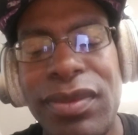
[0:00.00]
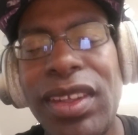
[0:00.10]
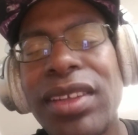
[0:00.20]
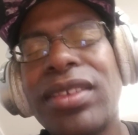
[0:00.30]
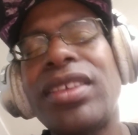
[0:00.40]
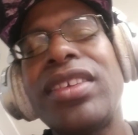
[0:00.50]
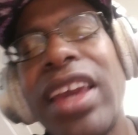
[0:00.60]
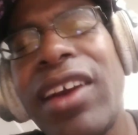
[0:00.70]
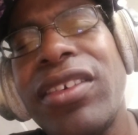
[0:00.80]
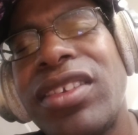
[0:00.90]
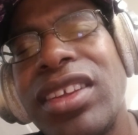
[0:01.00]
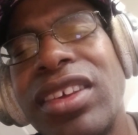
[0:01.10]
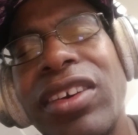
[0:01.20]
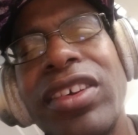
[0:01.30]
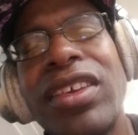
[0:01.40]
This is Galaxy
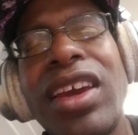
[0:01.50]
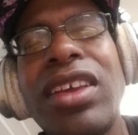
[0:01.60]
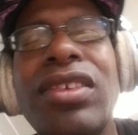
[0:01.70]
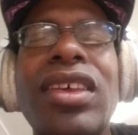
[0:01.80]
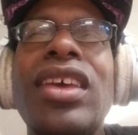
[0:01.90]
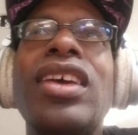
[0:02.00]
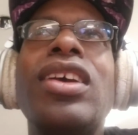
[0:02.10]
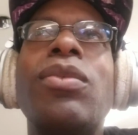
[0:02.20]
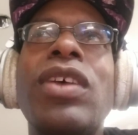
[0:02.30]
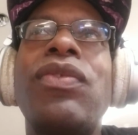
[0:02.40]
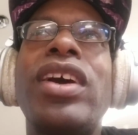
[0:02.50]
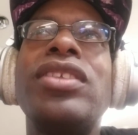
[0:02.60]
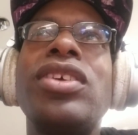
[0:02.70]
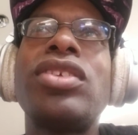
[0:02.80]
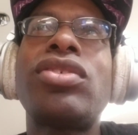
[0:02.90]
Dollars X with
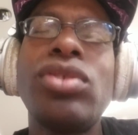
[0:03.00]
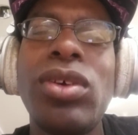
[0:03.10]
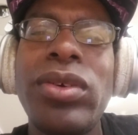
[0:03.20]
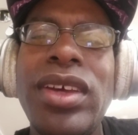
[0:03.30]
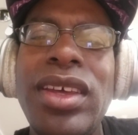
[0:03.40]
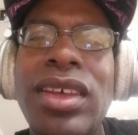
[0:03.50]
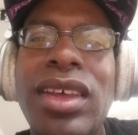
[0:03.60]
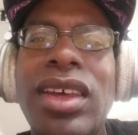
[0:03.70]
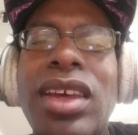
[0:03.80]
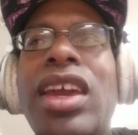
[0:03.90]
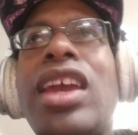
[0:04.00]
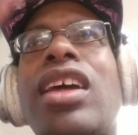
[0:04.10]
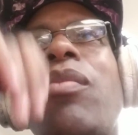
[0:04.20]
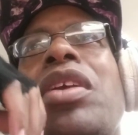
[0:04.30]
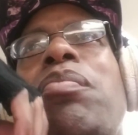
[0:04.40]
another story. And
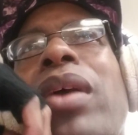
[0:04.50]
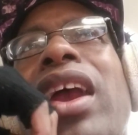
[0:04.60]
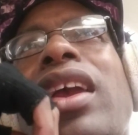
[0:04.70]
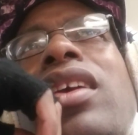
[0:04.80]
I'll be back